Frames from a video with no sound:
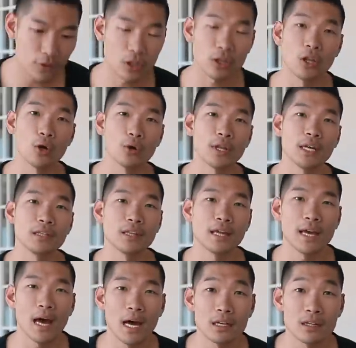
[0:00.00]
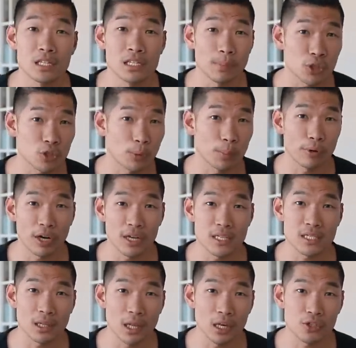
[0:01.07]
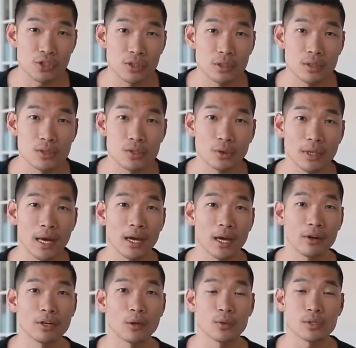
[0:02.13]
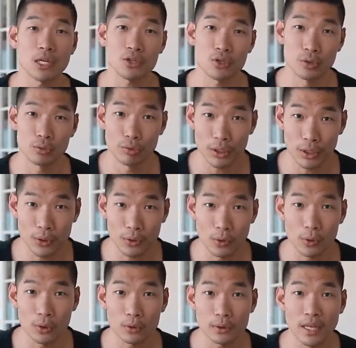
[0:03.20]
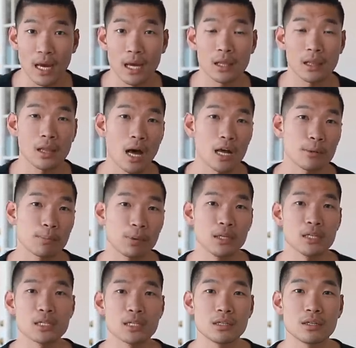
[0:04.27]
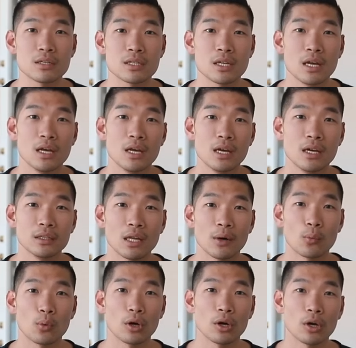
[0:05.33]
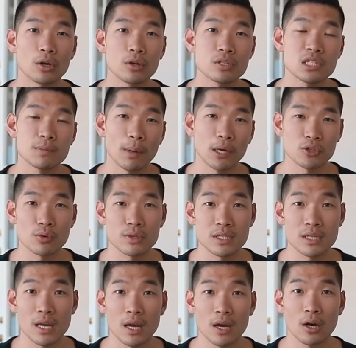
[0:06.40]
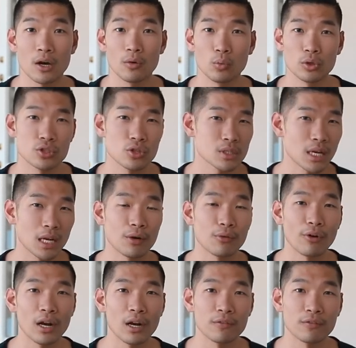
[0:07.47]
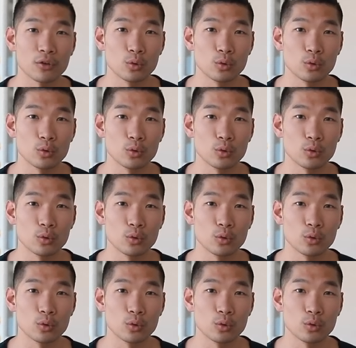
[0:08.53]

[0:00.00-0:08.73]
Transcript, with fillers: the clothing, they had a special price selection, so that area was actually really cool. They had a lot of pieces that were special sale, which is kind of rare for